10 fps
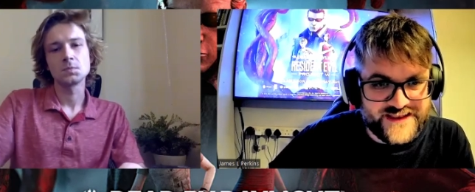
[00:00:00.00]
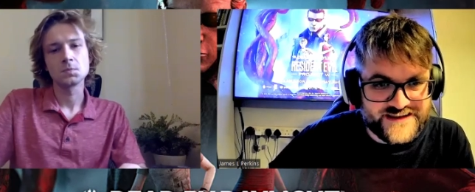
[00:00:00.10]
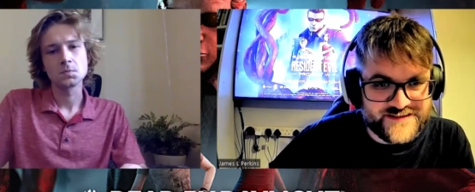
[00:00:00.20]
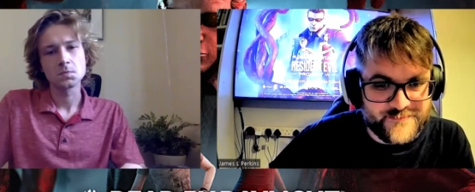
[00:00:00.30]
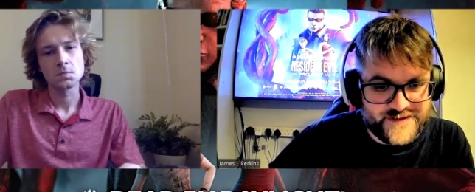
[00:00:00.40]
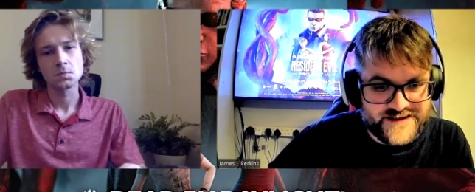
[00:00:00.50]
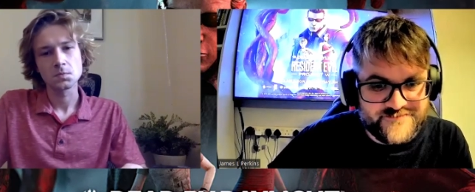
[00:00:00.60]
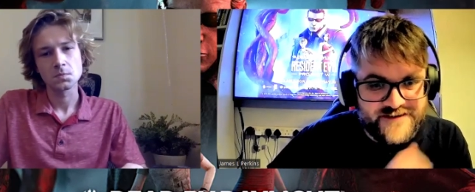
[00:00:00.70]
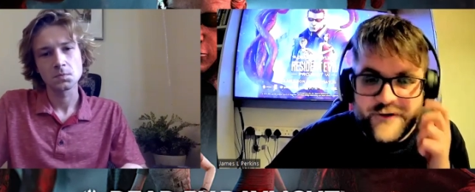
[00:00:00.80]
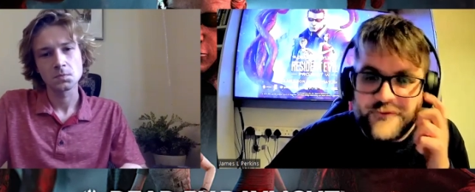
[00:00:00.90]
Speaker 1: I think somebody
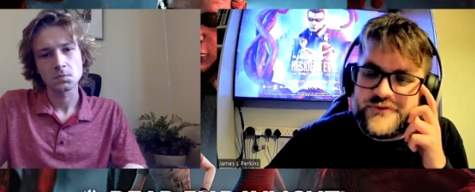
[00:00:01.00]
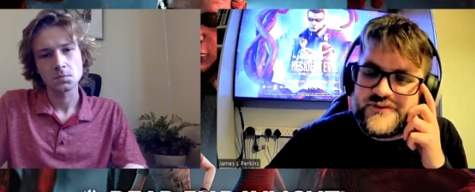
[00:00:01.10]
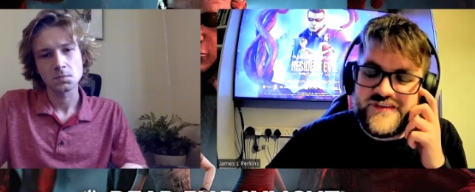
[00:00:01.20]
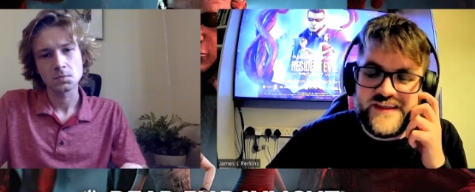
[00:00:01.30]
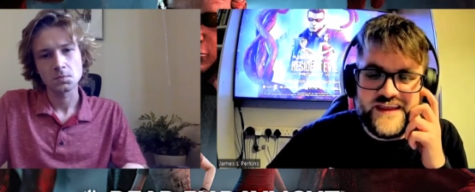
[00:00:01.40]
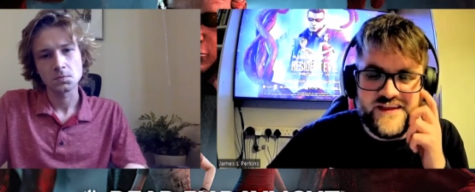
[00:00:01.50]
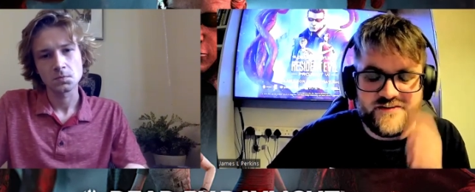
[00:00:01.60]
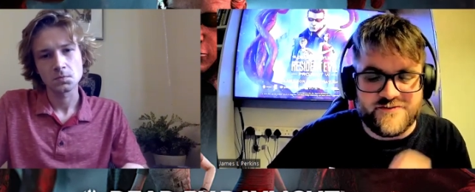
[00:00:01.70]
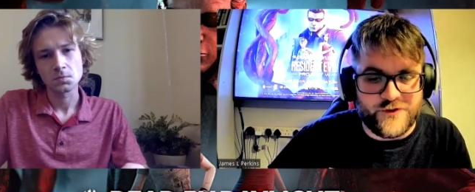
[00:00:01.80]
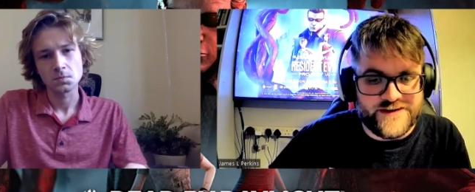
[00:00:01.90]
found the
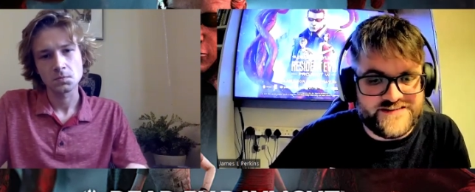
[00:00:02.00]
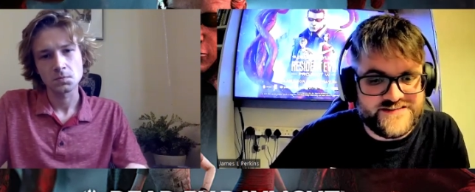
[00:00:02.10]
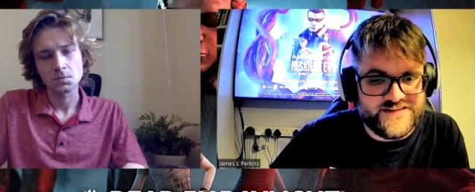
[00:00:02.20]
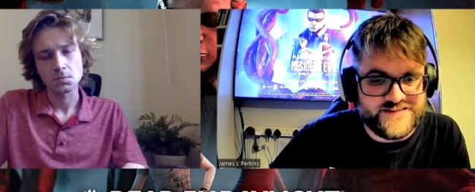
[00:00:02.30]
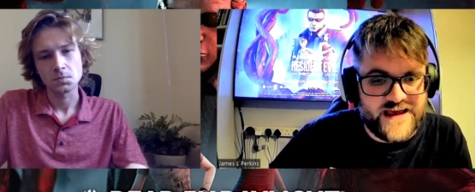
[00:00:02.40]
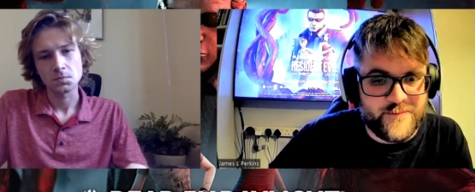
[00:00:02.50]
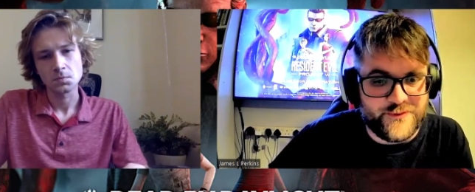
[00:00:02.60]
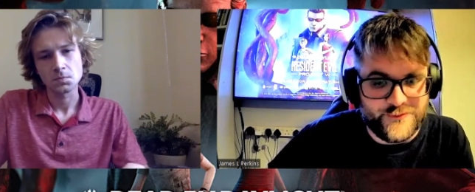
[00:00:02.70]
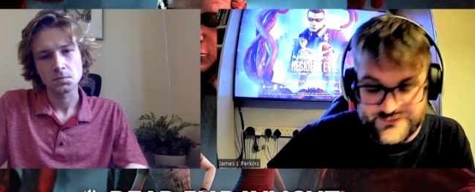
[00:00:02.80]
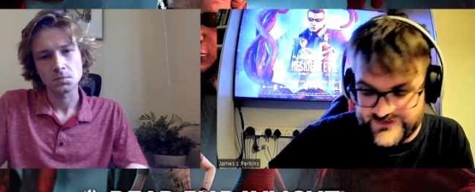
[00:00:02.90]
the voice
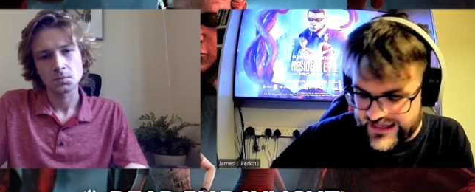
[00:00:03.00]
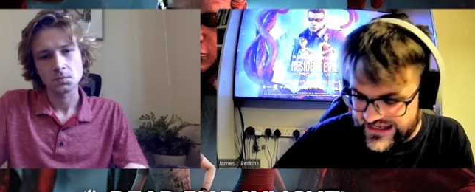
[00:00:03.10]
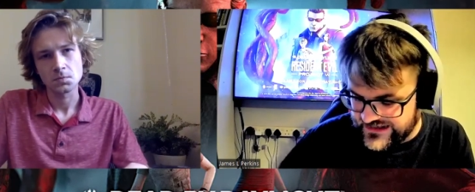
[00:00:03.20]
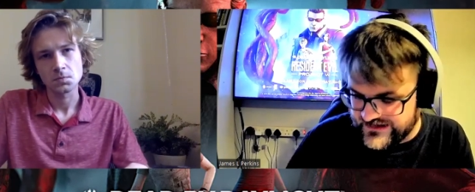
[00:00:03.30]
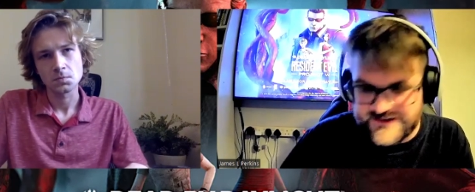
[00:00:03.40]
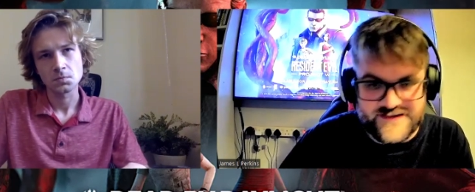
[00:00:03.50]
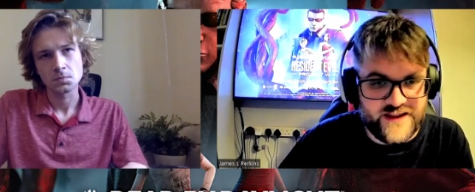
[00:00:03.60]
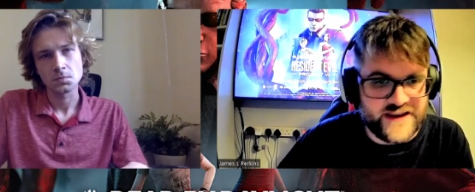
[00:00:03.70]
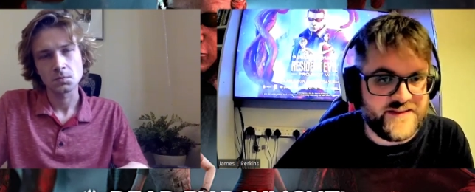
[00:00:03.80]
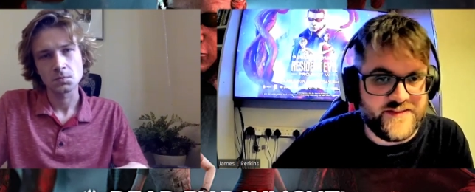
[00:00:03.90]
samples in
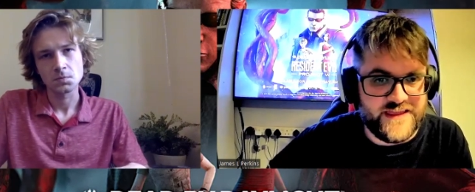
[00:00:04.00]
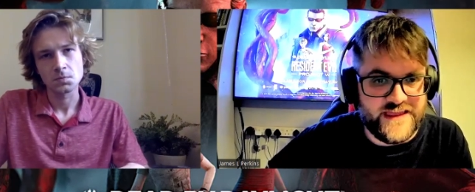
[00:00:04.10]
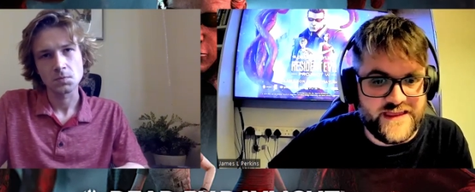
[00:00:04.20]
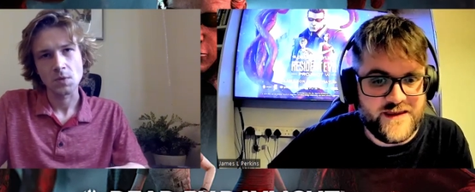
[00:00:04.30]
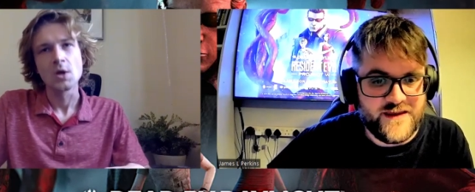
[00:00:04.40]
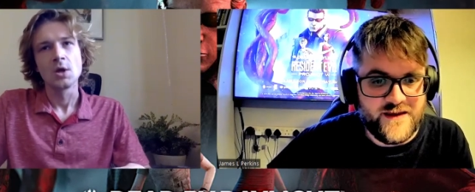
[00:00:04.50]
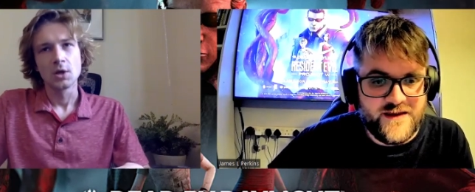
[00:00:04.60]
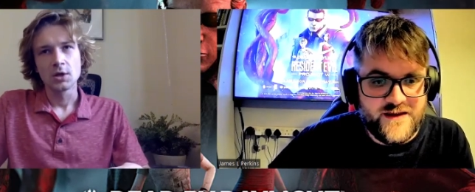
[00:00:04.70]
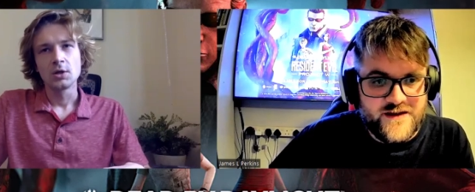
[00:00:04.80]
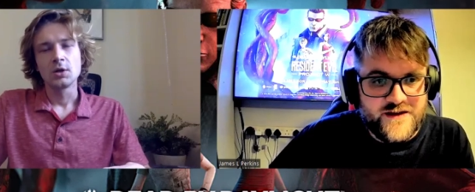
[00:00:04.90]
like the
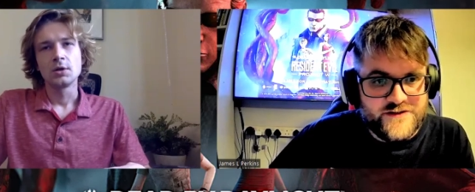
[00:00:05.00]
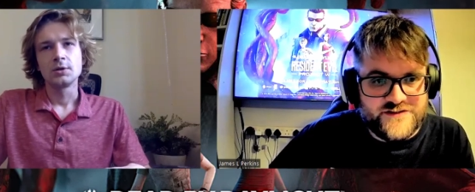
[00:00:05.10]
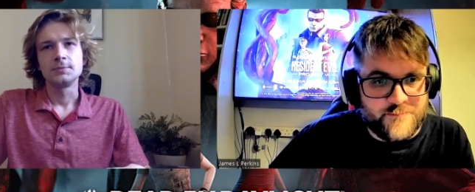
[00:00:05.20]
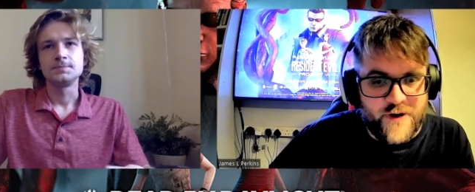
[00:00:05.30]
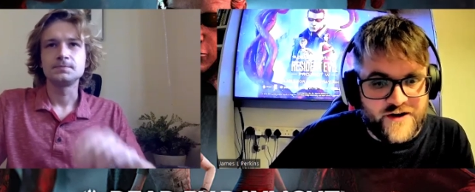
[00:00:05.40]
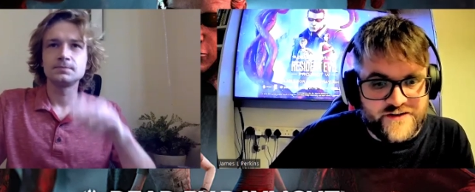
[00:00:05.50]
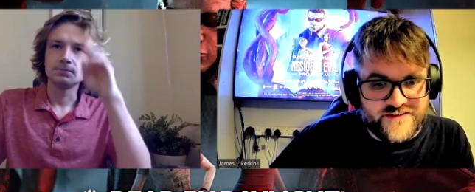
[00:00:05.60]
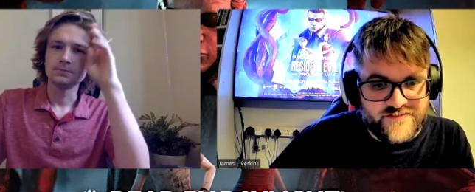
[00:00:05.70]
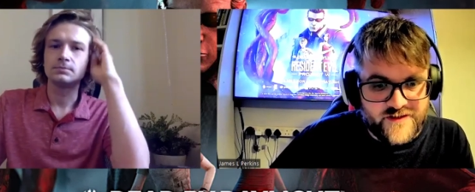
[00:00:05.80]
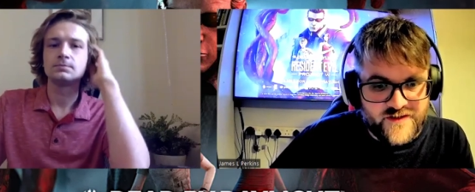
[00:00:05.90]
some
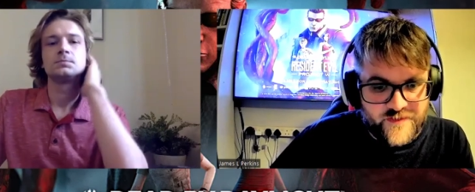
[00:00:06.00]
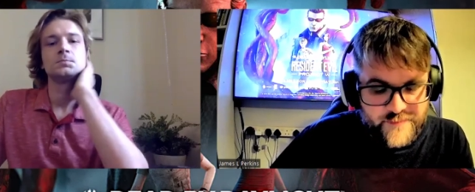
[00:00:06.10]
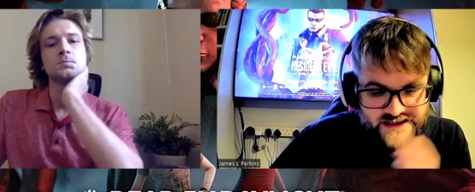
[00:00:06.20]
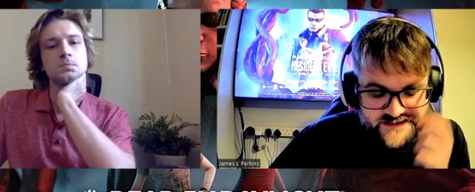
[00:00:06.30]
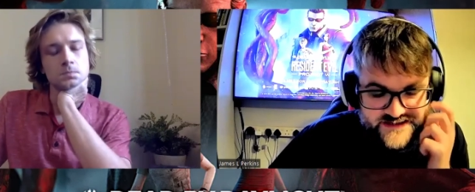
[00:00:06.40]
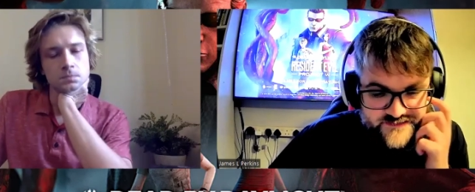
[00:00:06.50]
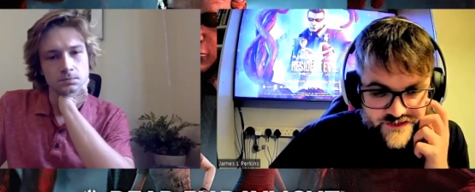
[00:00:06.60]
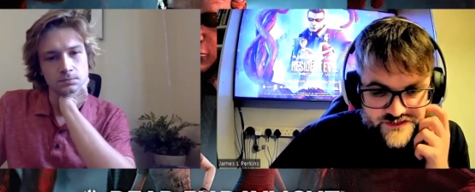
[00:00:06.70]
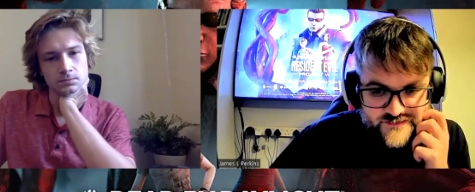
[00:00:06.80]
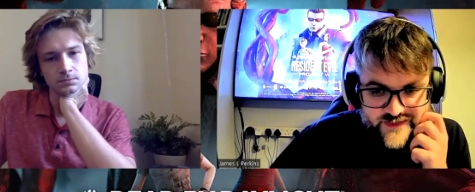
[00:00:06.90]
parts of the the PC
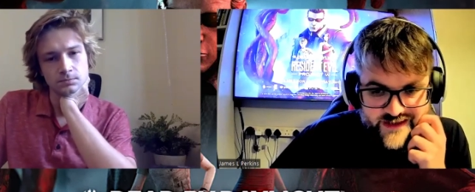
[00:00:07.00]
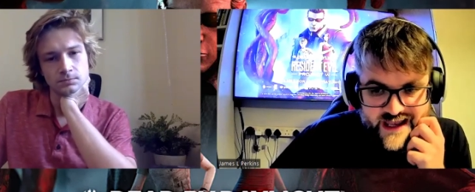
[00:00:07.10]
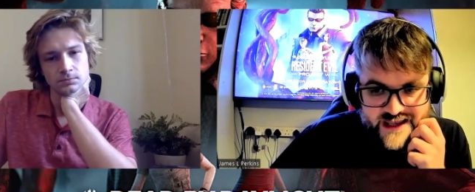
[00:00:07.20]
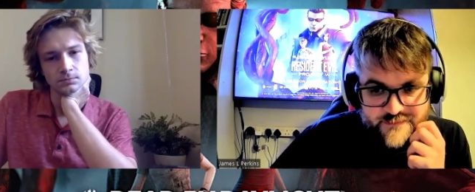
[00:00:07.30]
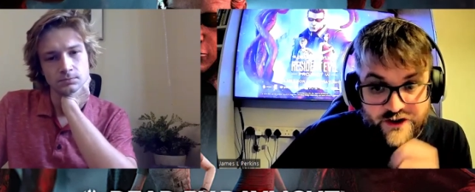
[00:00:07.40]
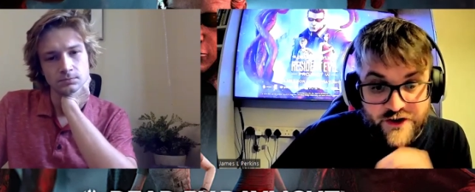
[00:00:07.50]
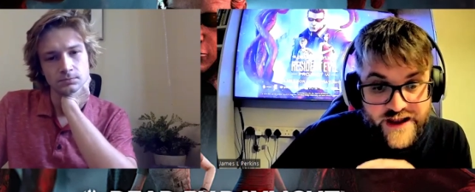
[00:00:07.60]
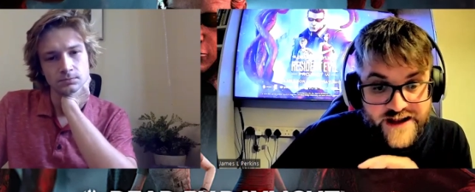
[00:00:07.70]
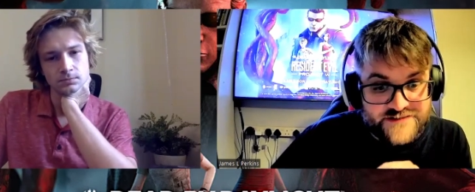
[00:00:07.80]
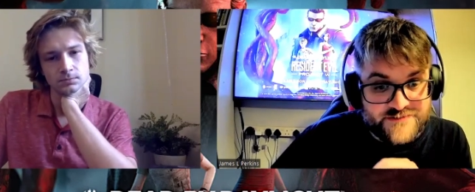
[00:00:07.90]
version of the game, and I
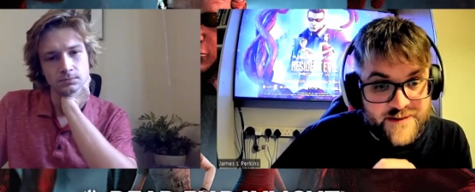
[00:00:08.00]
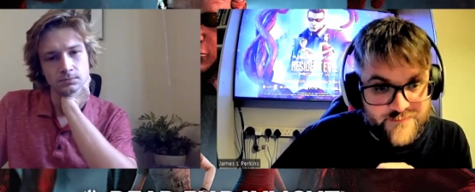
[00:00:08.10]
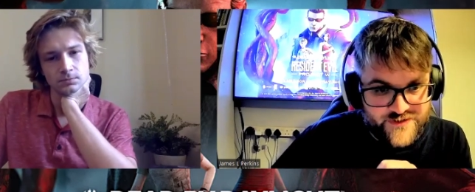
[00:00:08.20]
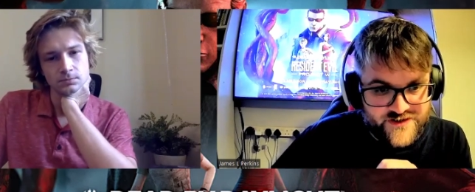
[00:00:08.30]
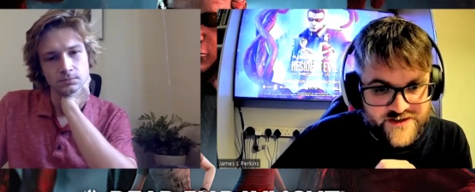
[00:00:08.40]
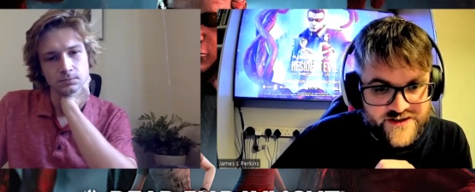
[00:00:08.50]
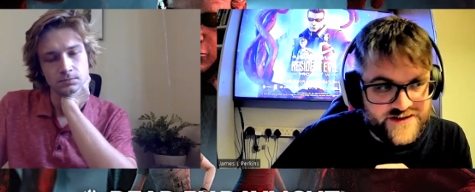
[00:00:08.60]
actually remember